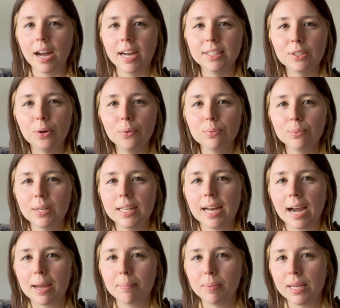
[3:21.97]
I don't read
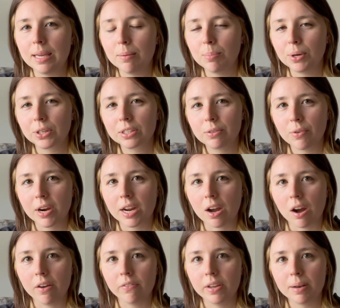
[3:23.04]
IP books very
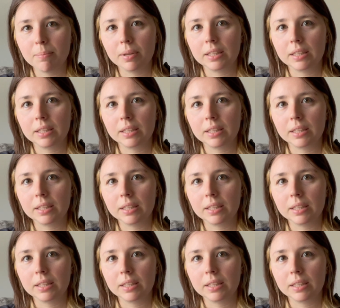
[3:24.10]
often,